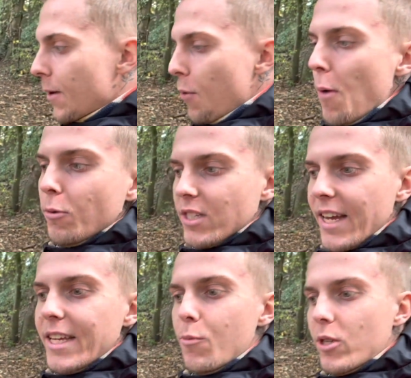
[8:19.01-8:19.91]
Purple said
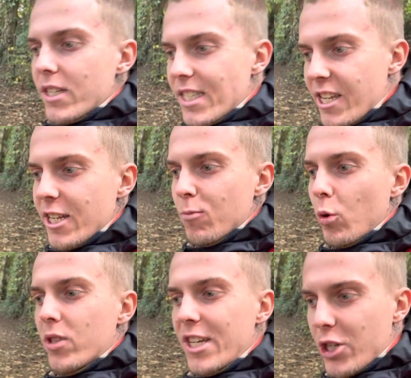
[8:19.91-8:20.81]
he would consider this more
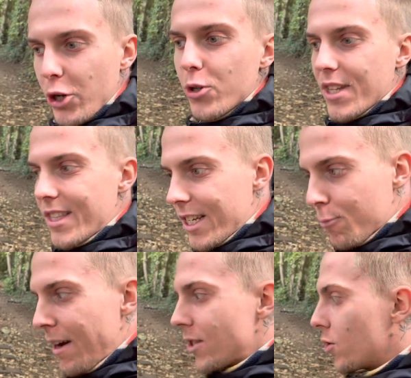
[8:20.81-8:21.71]
disused than
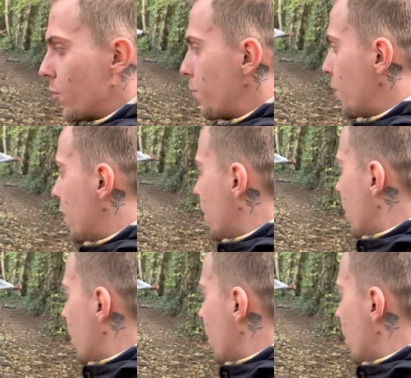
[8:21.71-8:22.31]
dismantled, but